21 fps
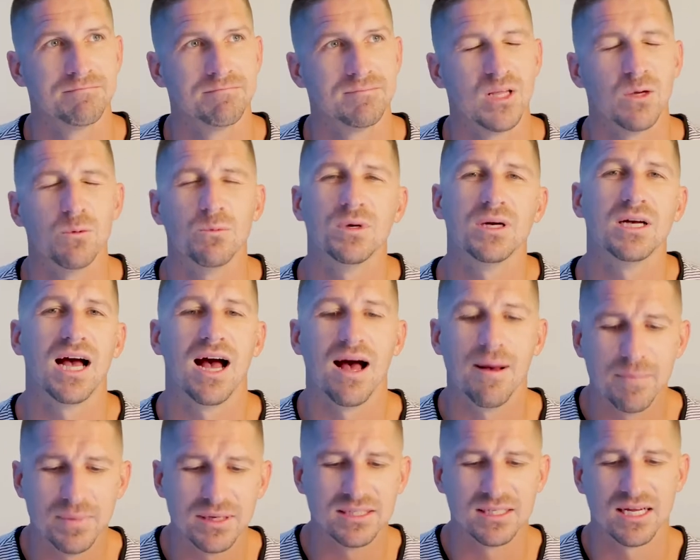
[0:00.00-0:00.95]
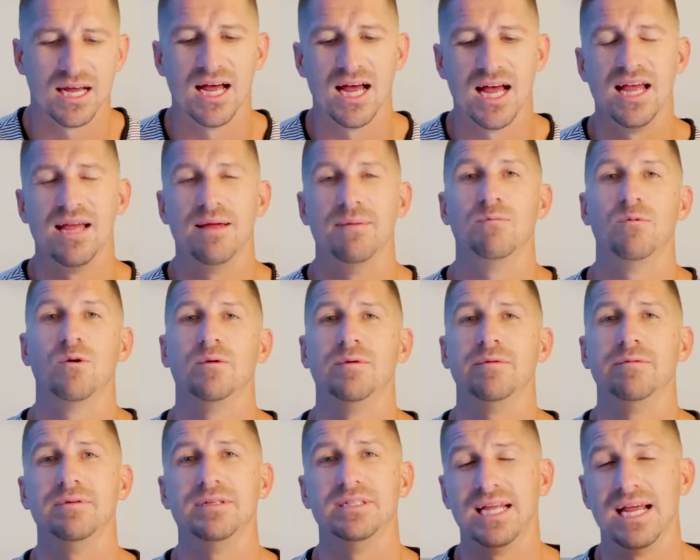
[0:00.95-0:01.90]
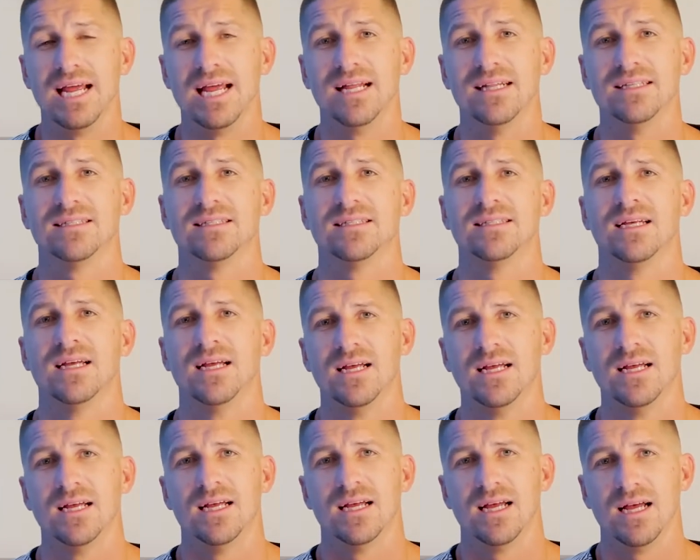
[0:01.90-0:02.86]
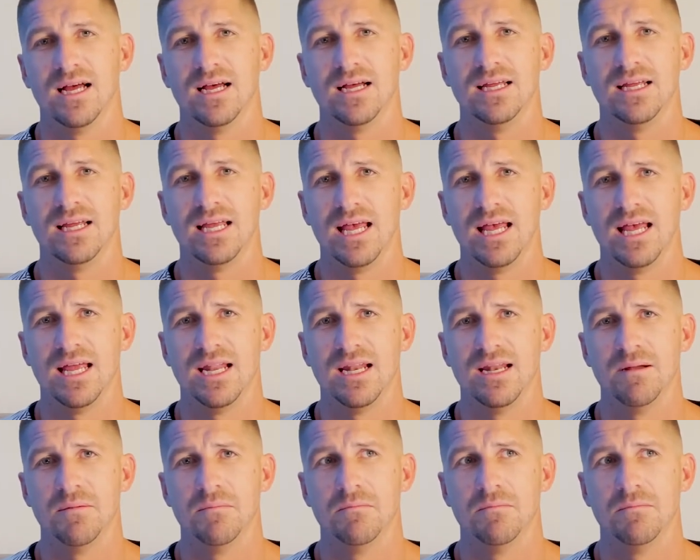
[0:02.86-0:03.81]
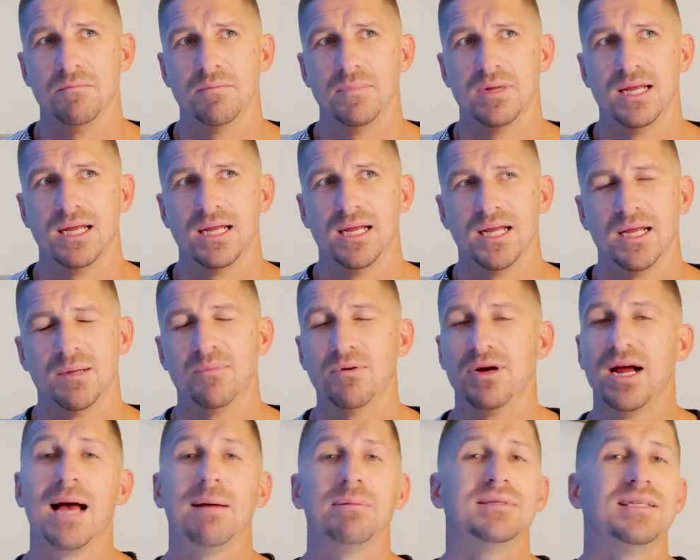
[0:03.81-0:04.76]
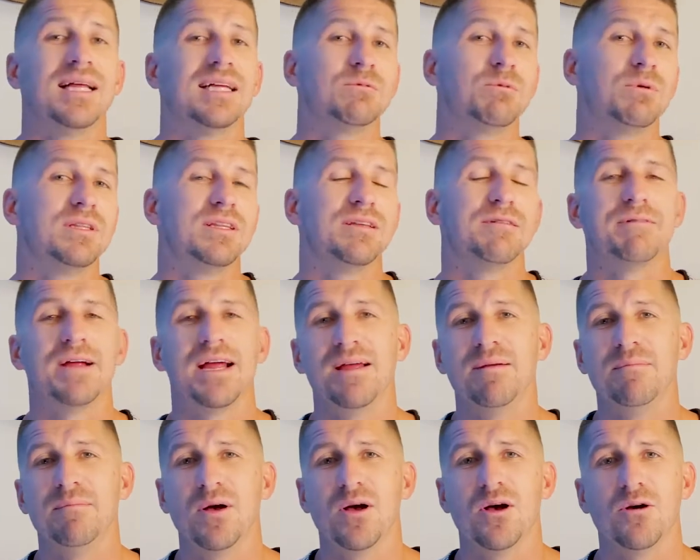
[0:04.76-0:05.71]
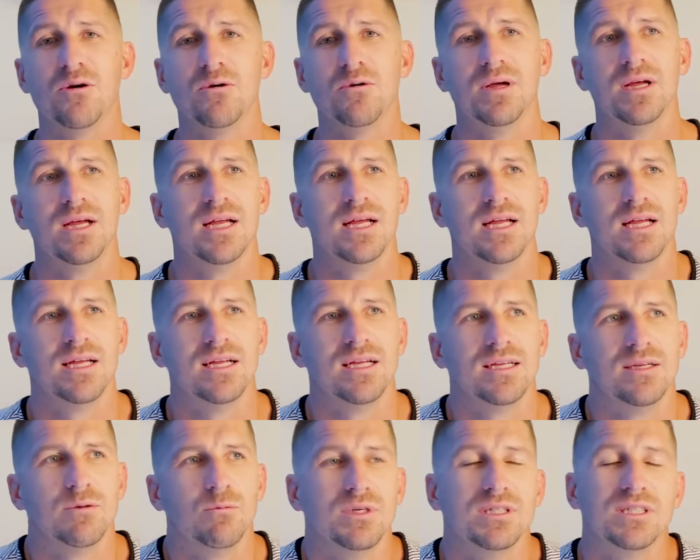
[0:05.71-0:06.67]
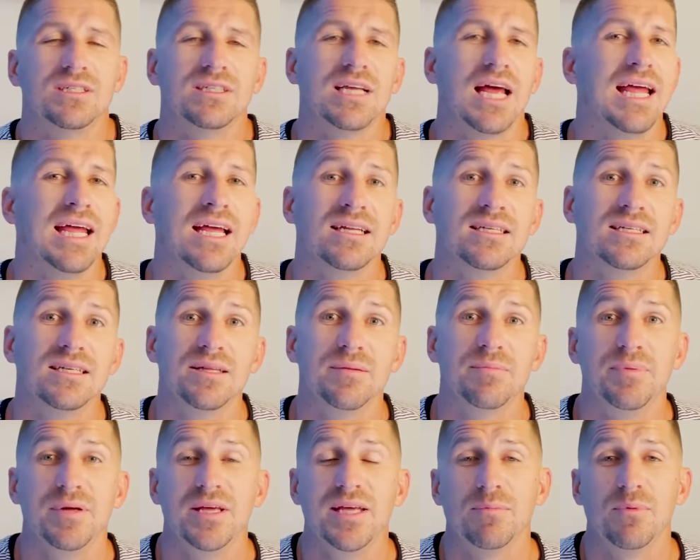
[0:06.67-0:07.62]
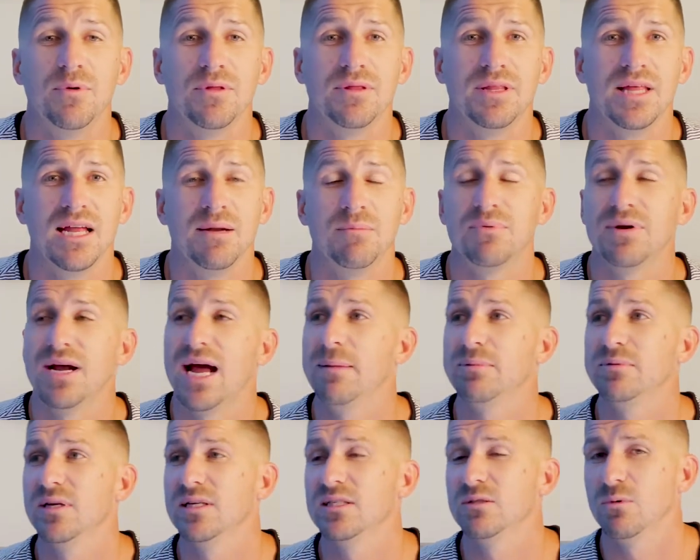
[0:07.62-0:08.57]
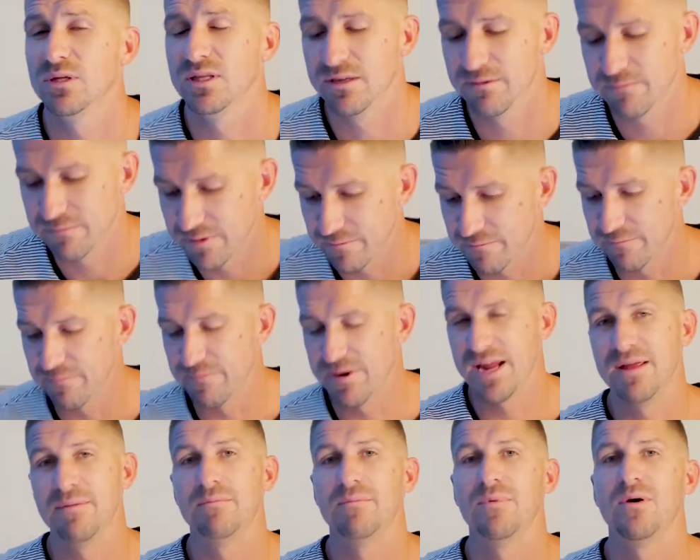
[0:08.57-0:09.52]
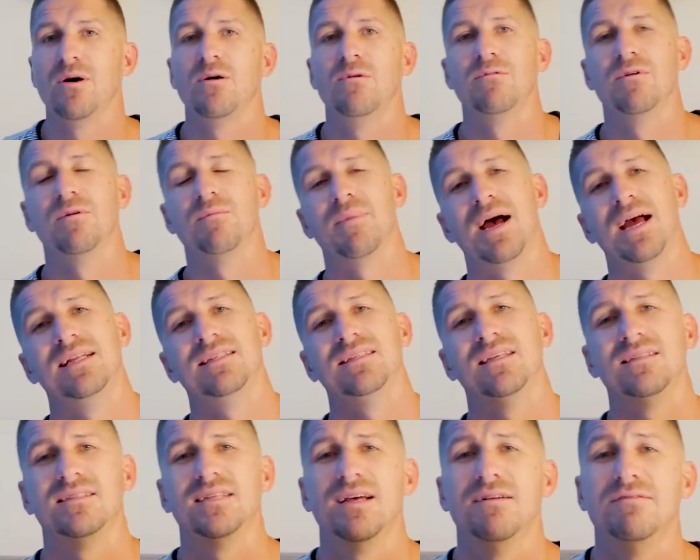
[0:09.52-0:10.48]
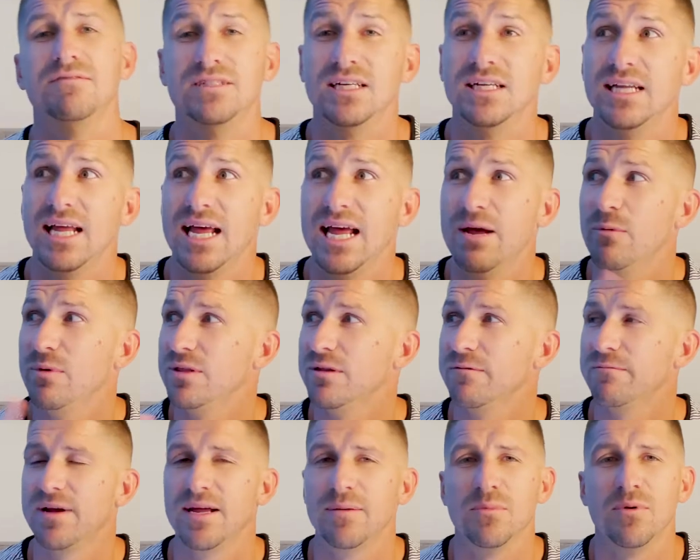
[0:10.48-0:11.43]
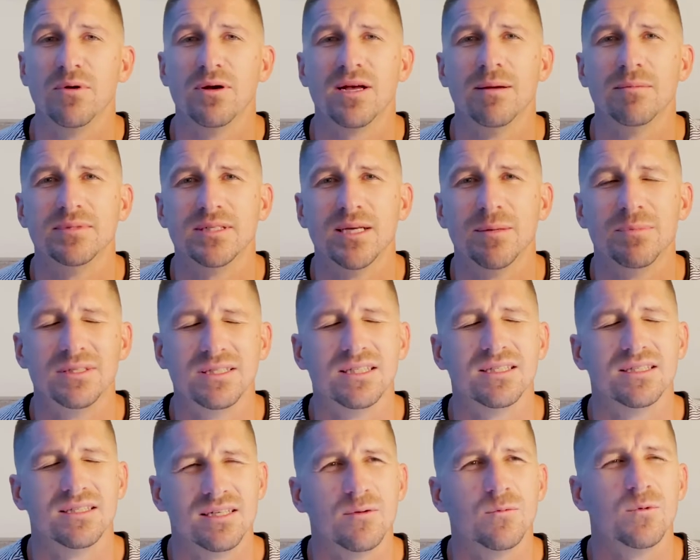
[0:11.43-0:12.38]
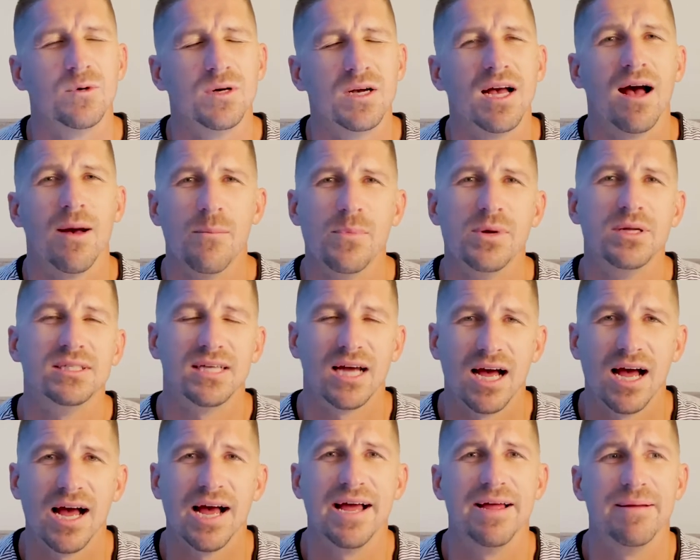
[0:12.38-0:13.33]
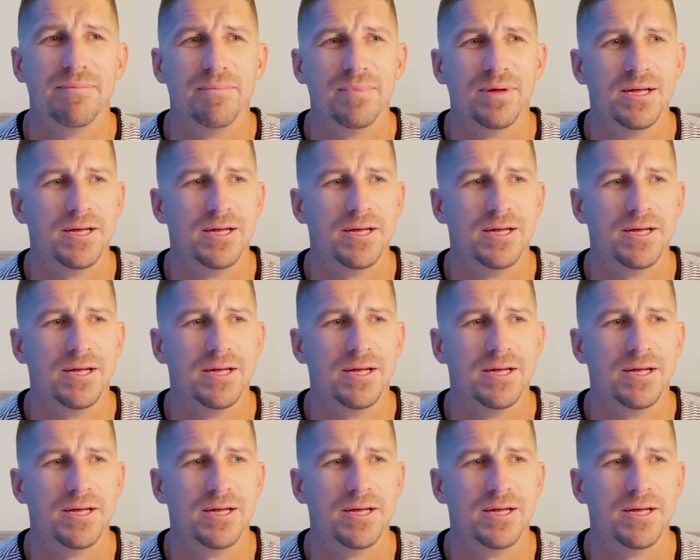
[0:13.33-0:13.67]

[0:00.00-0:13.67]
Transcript: There will come a time where we will dance again. Perhaps that's what the rainbow was saying to the people then. Perhaps that's what the rainbow reminds us of today. When the rainbow comes up, it says there will come a time